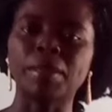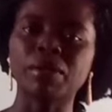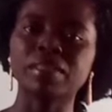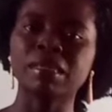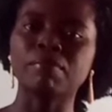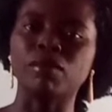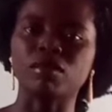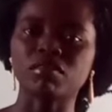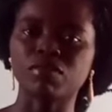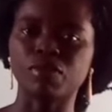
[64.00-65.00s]
building
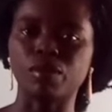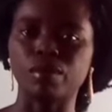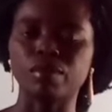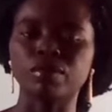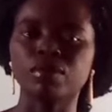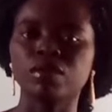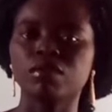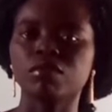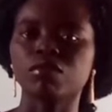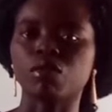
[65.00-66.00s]
blocks for
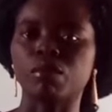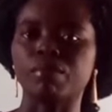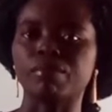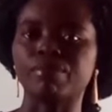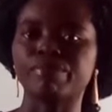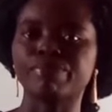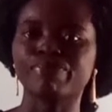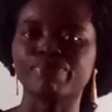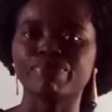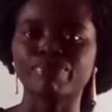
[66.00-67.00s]
some
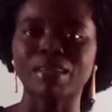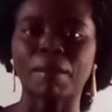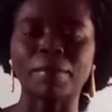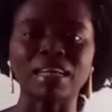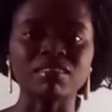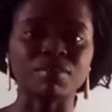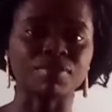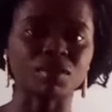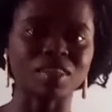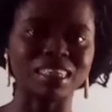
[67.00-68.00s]
parts of
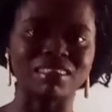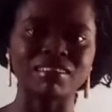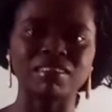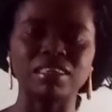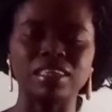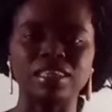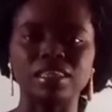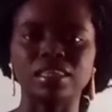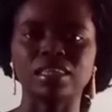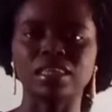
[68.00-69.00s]
studies in
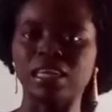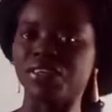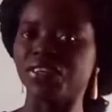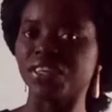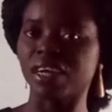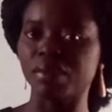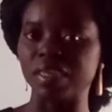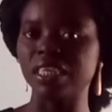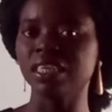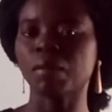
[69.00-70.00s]

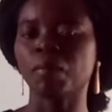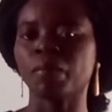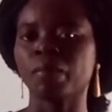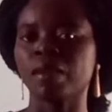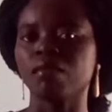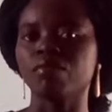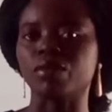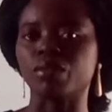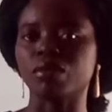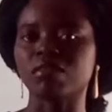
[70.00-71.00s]
engineering
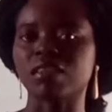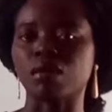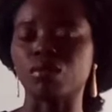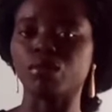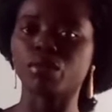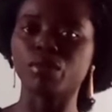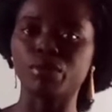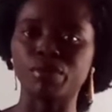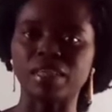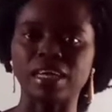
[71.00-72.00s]
for those that will go
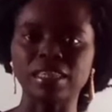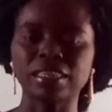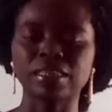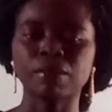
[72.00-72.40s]
through that.